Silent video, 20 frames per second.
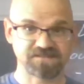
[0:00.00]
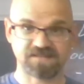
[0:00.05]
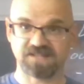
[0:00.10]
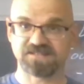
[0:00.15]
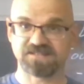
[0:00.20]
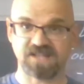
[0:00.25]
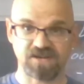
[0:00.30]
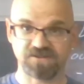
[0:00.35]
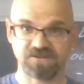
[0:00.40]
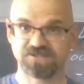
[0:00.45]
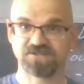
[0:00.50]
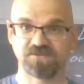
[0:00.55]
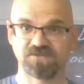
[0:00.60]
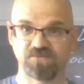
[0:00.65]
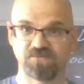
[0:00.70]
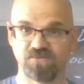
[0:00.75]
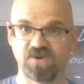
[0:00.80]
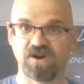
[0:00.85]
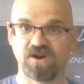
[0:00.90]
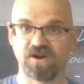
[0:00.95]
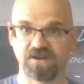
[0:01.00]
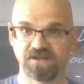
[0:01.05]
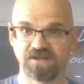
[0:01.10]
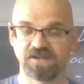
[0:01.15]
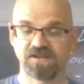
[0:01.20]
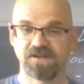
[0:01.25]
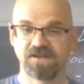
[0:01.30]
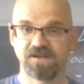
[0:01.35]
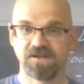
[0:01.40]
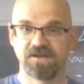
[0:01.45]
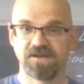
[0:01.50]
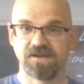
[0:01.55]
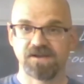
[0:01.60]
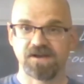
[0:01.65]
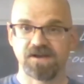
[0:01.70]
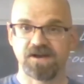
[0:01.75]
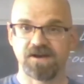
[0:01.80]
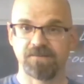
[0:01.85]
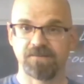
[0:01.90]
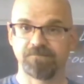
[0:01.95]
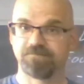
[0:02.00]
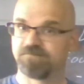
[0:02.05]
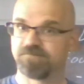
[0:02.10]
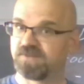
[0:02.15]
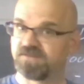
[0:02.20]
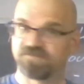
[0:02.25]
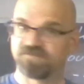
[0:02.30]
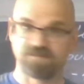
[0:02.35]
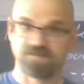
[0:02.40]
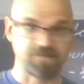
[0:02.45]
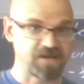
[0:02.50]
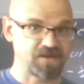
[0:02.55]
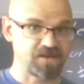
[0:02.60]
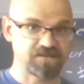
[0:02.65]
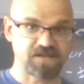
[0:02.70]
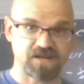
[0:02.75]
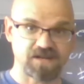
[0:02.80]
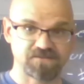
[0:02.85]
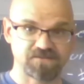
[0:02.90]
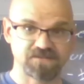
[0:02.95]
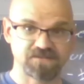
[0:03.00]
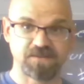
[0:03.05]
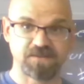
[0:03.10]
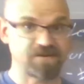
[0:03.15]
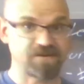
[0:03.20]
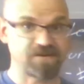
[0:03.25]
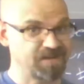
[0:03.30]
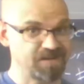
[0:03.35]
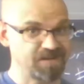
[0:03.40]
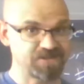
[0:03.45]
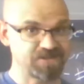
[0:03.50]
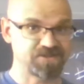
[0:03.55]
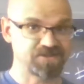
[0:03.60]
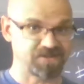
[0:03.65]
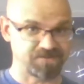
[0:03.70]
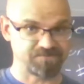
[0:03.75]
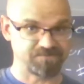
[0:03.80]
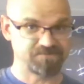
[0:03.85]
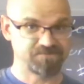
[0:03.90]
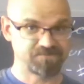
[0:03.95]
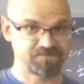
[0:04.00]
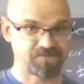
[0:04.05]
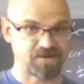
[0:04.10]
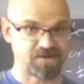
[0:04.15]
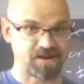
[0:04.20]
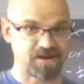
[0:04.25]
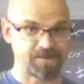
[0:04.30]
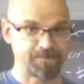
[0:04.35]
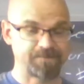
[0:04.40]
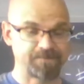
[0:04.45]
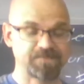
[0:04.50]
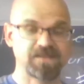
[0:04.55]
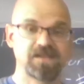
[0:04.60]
That's how it should work. But if the male doctor is better, he should, right?